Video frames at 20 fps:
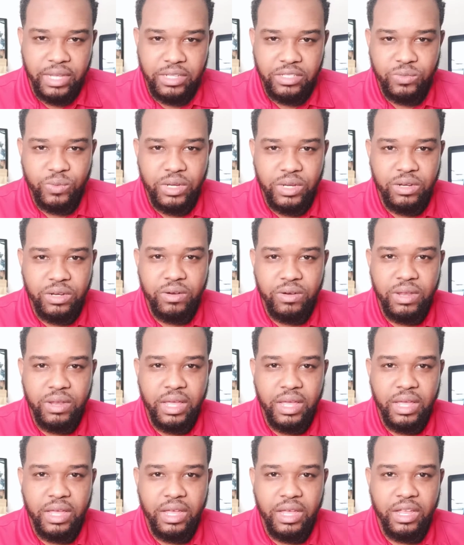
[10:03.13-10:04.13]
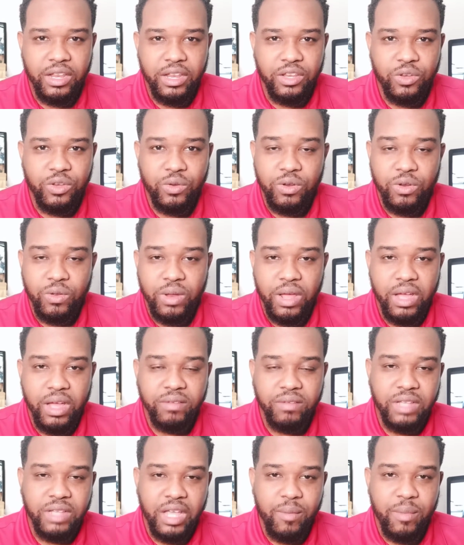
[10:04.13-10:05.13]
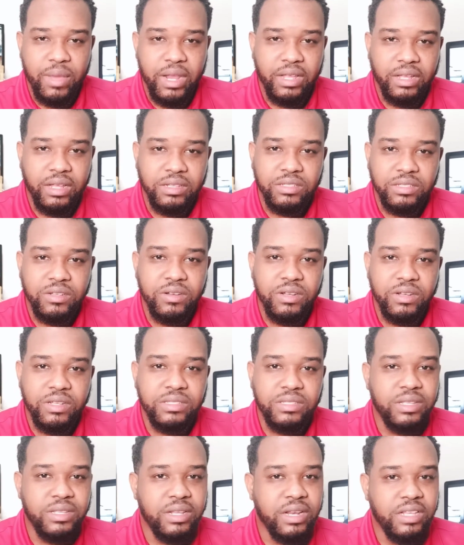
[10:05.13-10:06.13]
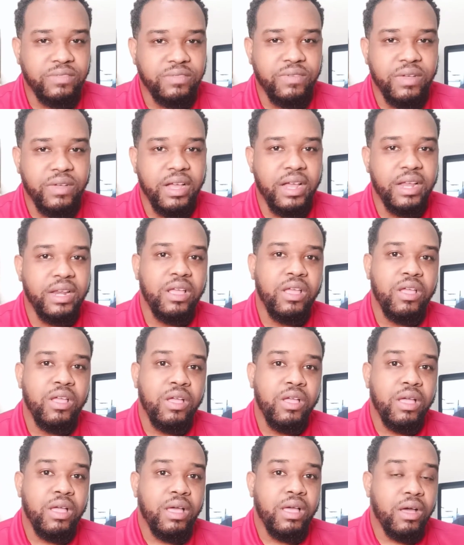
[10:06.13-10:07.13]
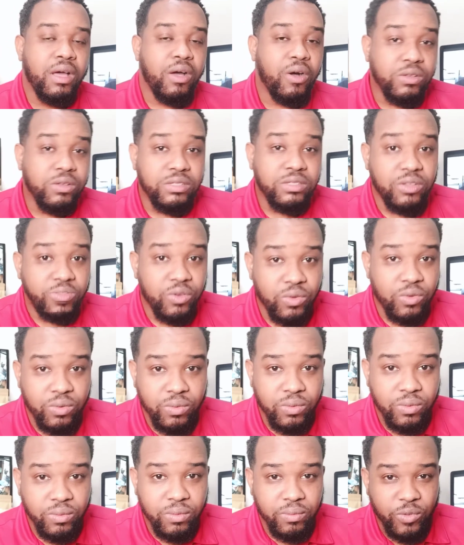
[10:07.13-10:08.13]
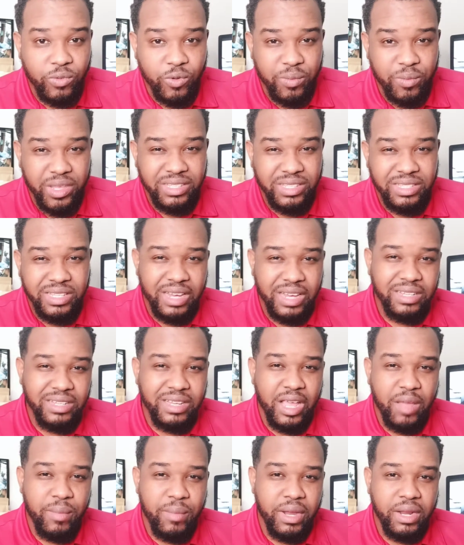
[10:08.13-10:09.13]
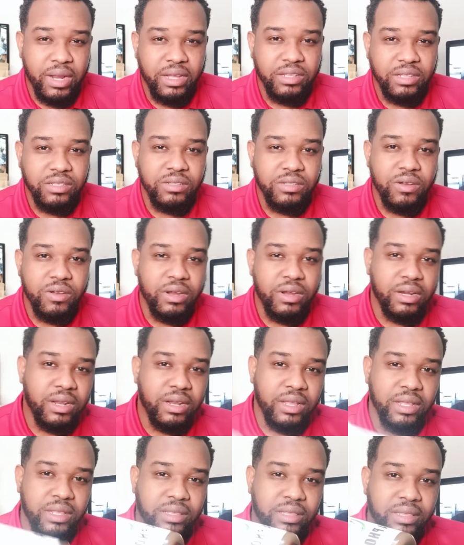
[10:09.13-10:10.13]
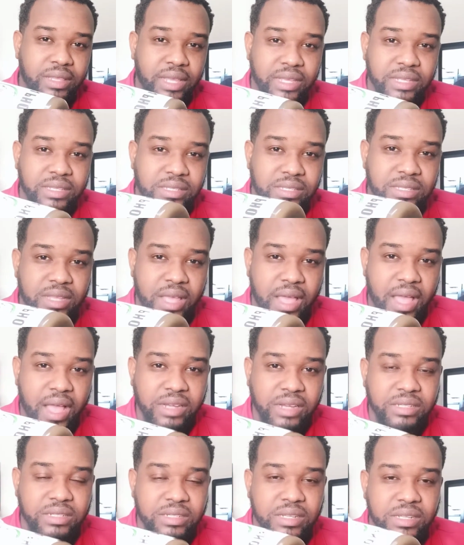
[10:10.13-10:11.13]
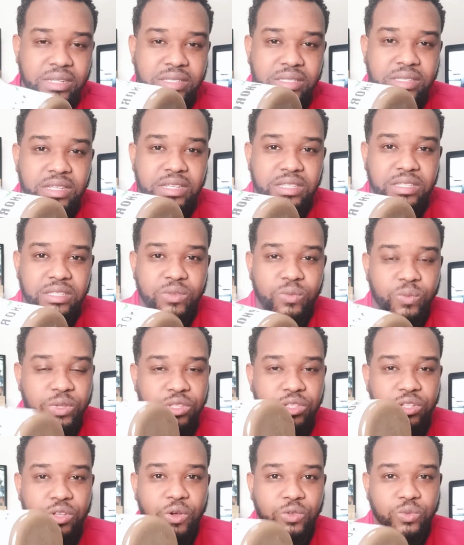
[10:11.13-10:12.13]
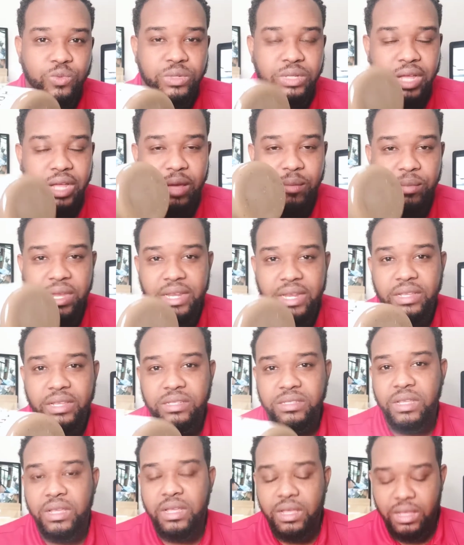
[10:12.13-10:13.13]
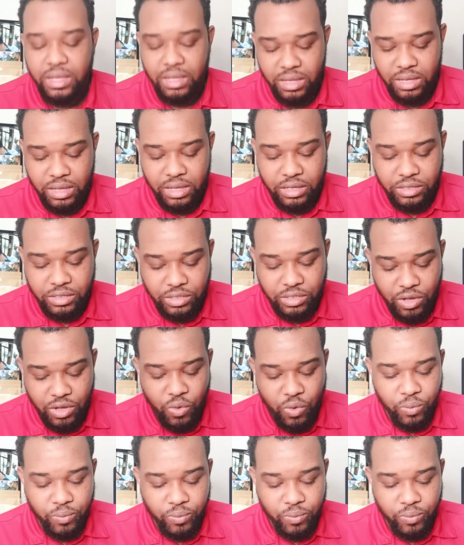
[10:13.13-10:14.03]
sweetener and you don't have diabetic concerns, then that's fine. Also, with me saying diabetic concern, this actually assists with those with diabetes. So